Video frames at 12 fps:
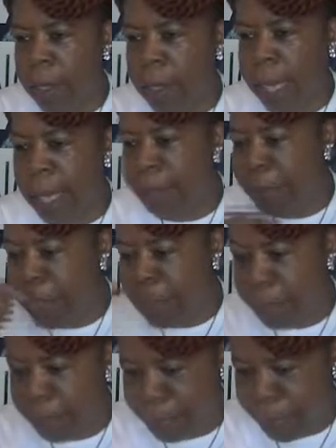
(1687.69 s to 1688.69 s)
can
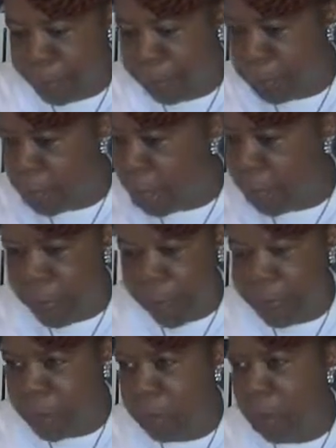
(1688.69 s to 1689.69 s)
be pulled up. I
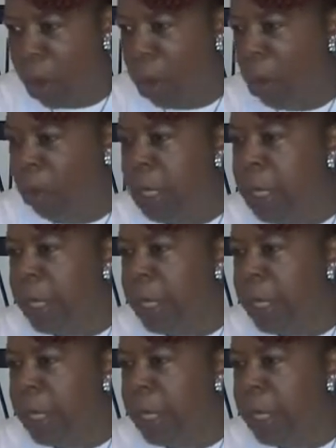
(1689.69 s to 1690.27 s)
mean, they're all